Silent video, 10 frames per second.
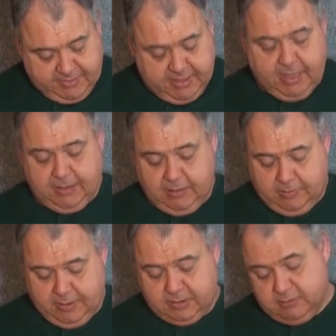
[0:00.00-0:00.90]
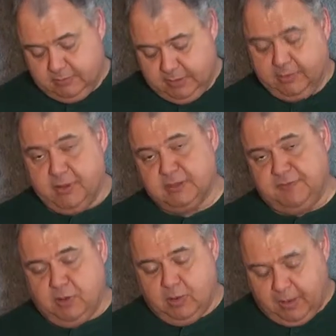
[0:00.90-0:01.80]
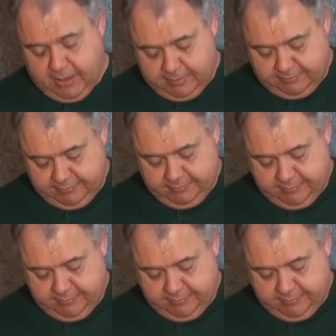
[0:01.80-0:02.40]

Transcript: may not know this, you know, those of you who are gun